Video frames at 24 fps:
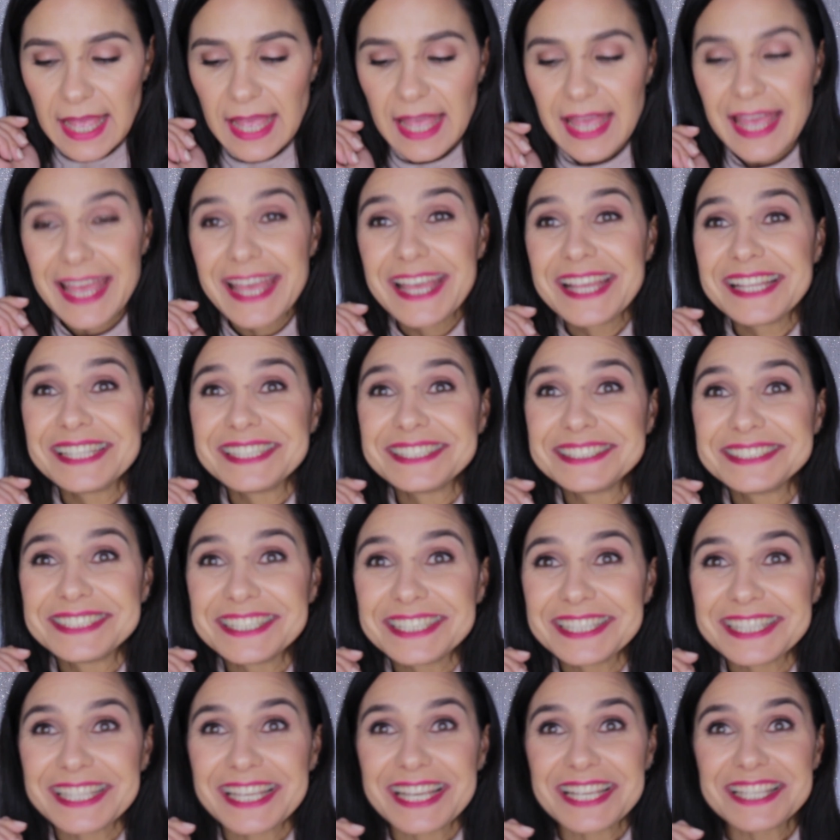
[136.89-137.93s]
And the
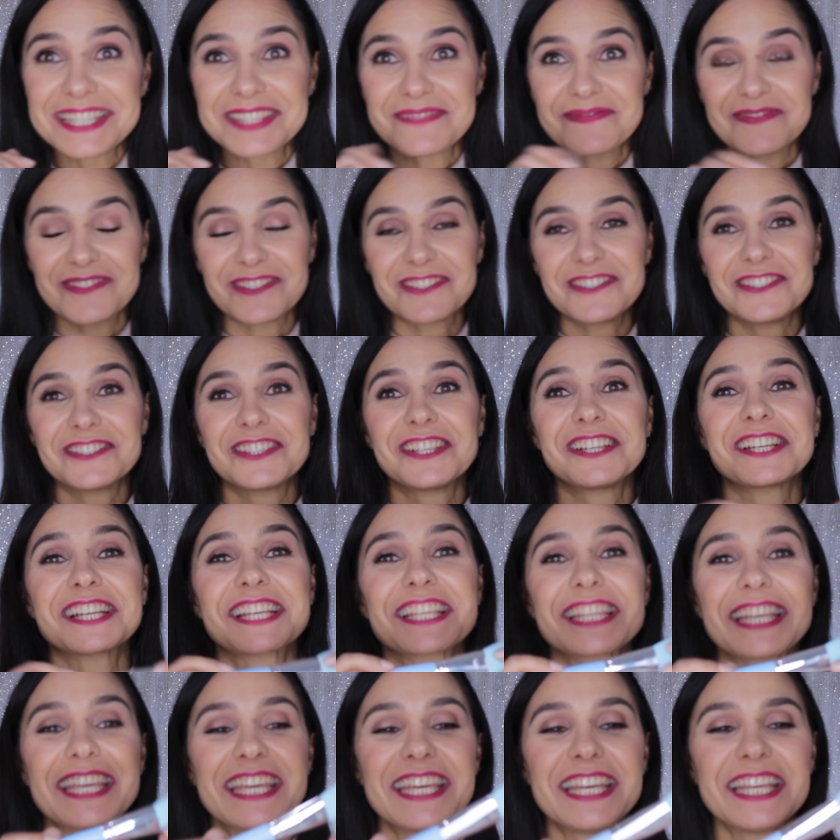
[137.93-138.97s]
last
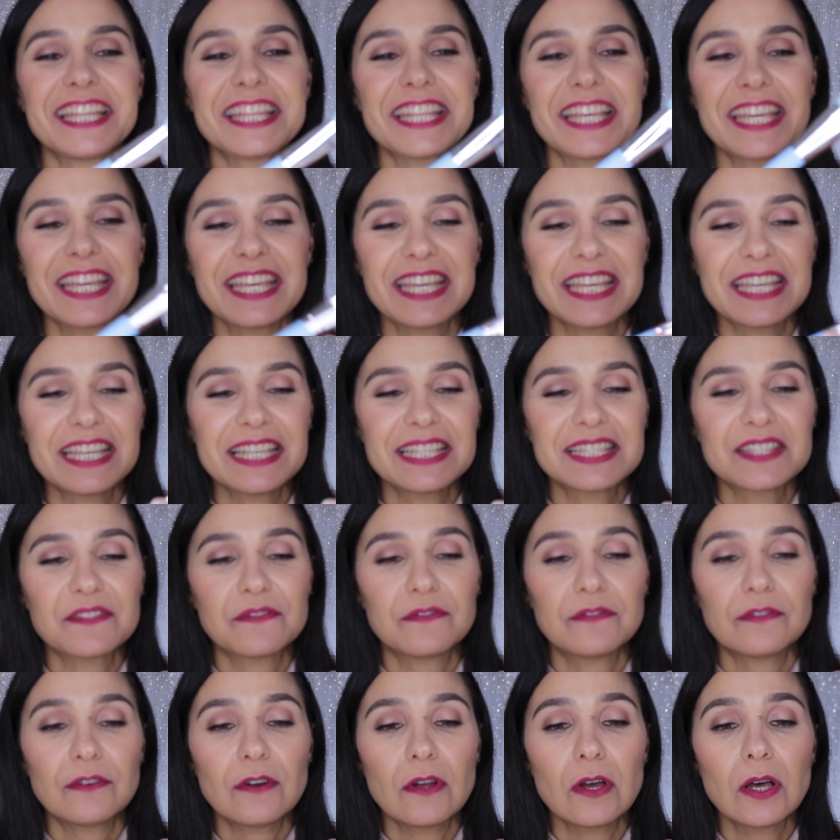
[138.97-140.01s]
product, it is
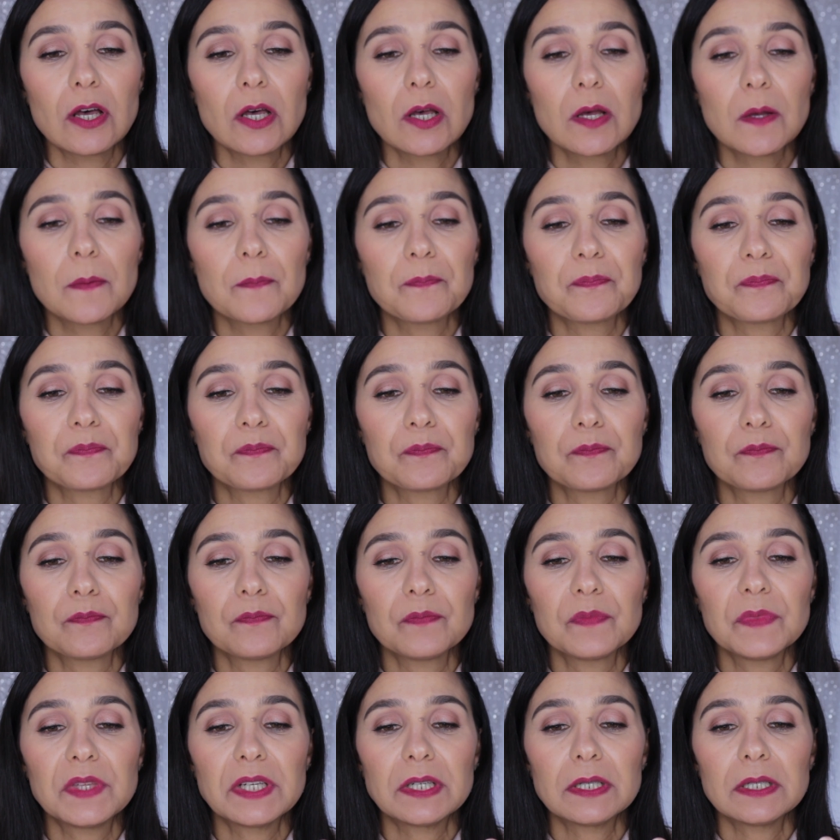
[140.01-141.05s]

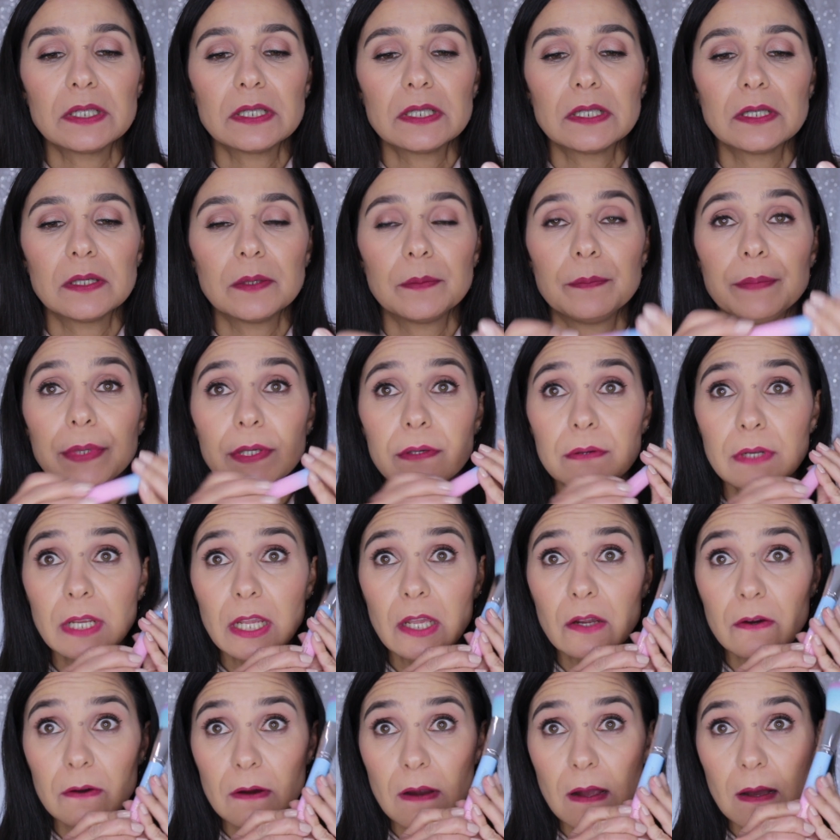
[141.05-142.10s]
from the Beauty
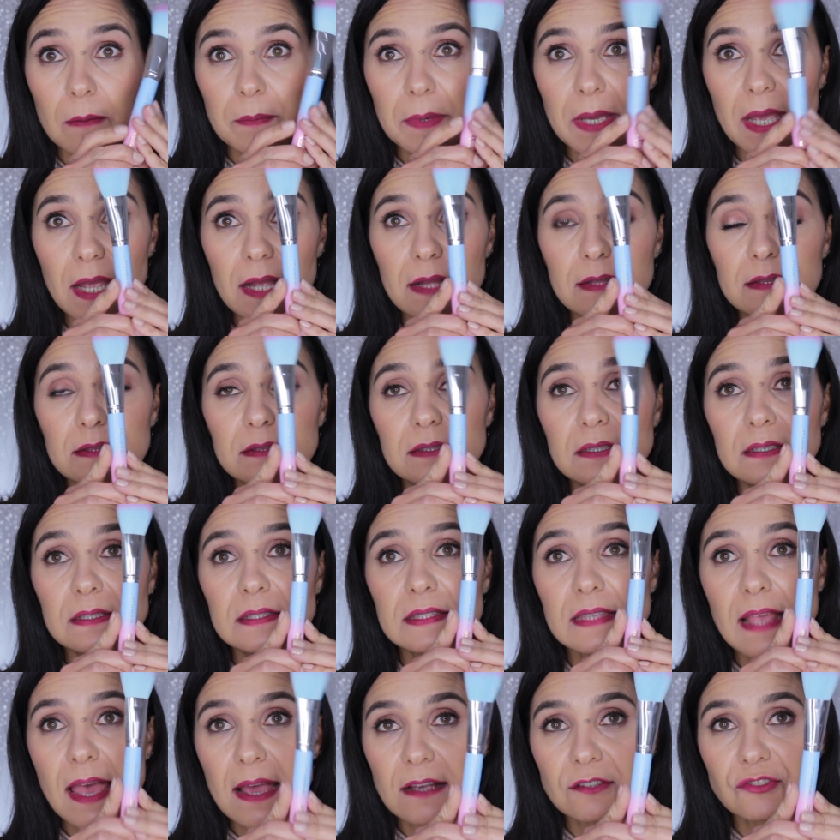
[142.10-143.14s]
Crop, and
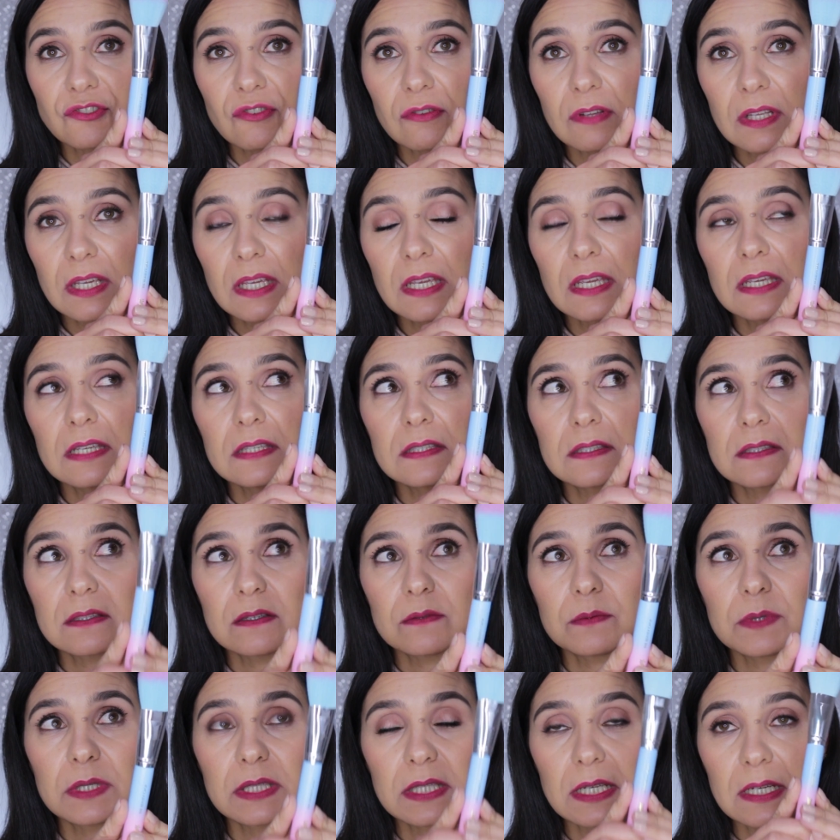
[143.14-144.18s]
this actually is
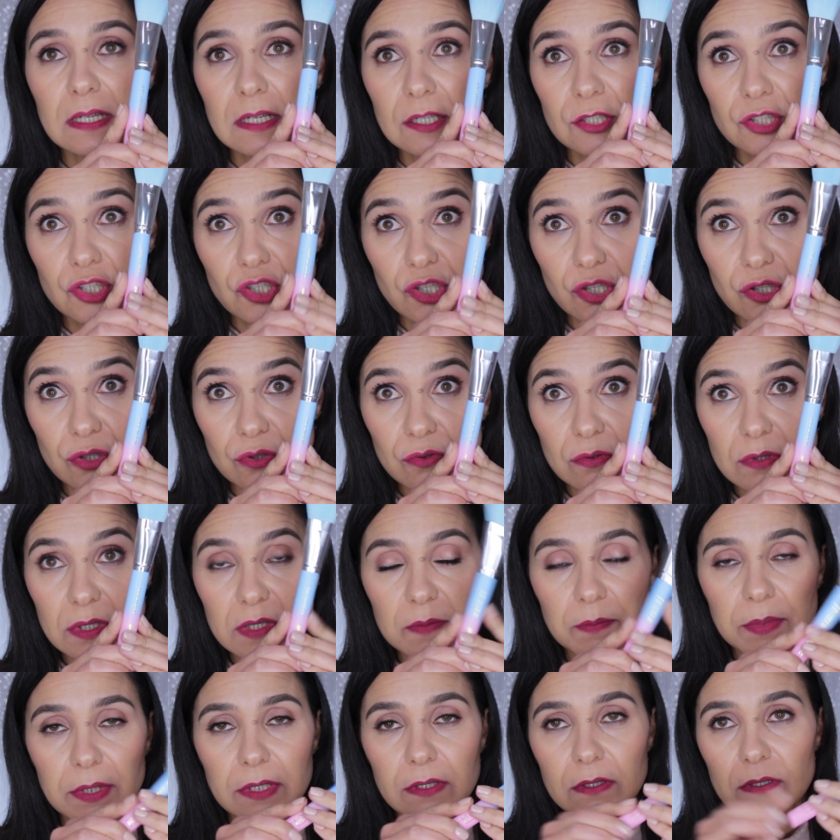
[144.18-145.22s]
the one that I chose
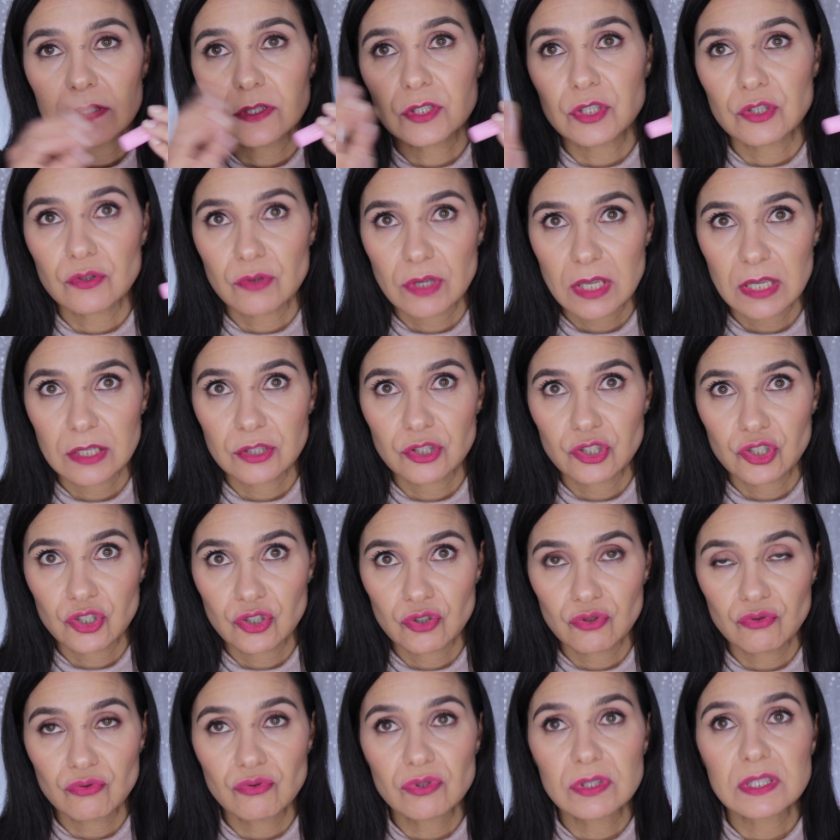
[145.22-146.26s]
because you can
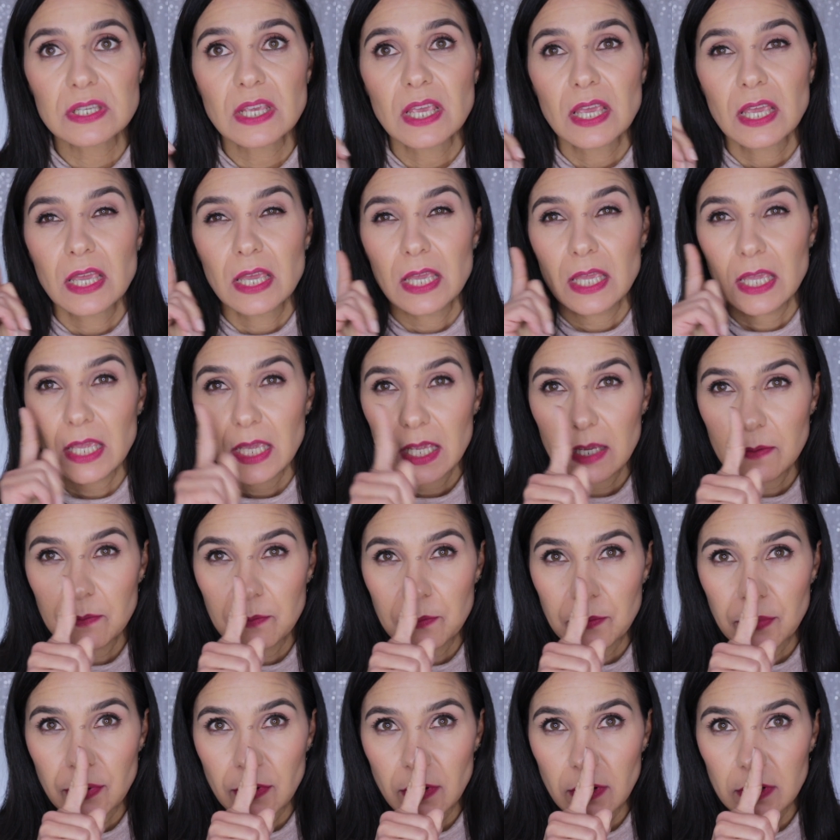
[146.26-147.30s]
choose
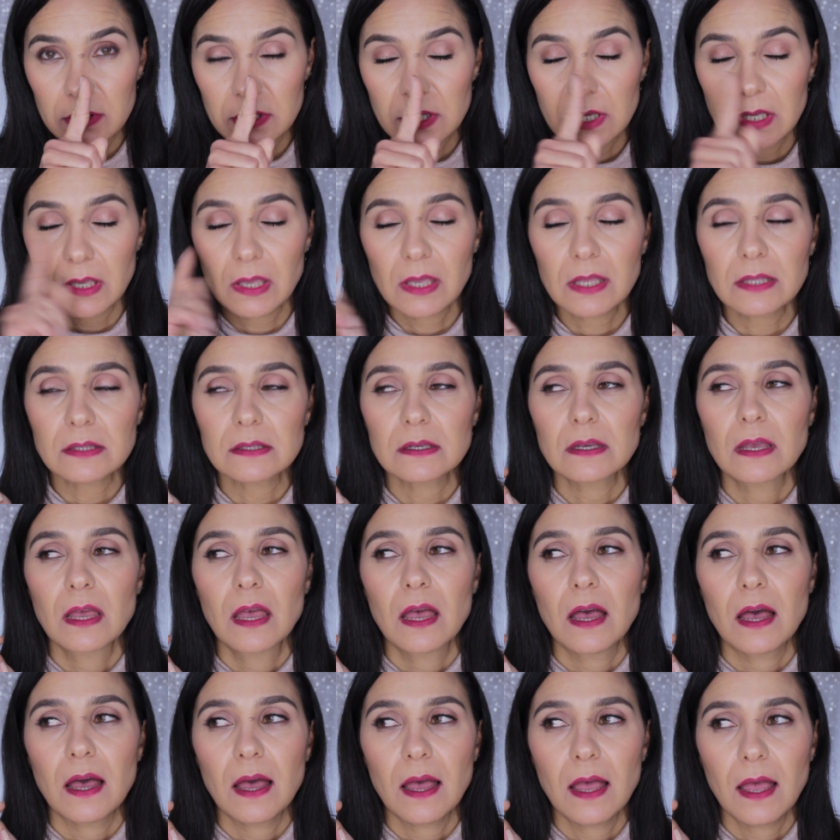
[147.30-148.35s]
a product
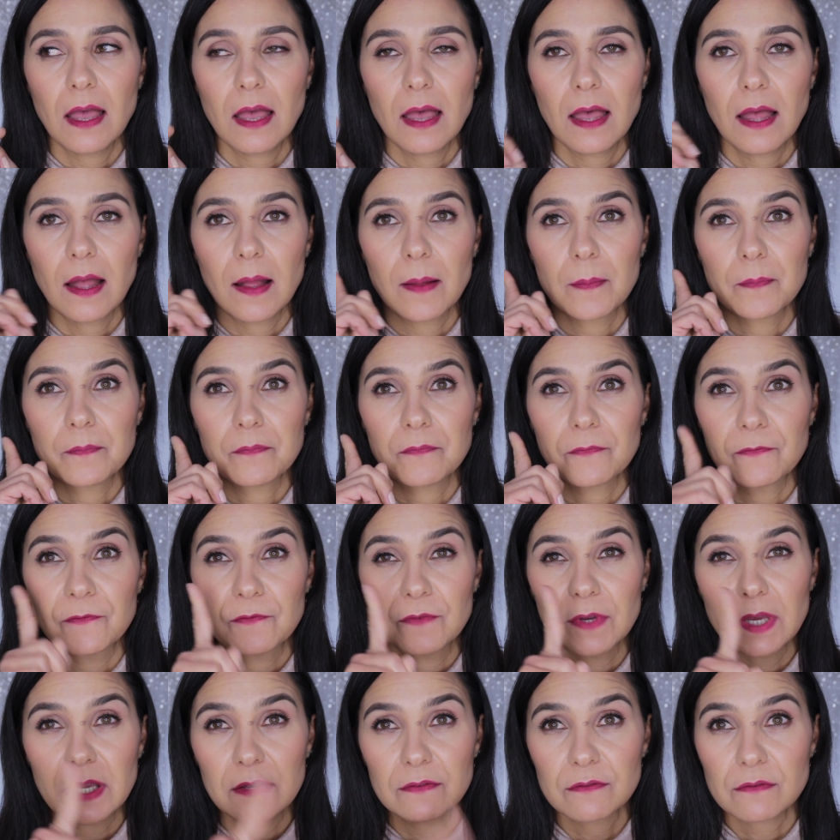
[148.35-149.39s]

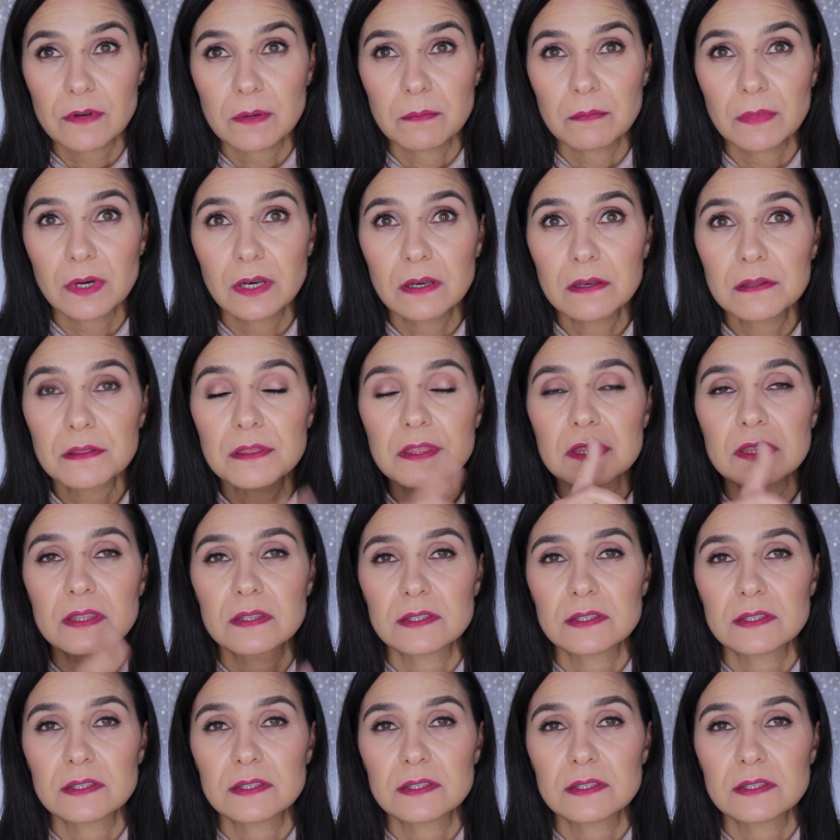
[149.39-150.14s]
every month.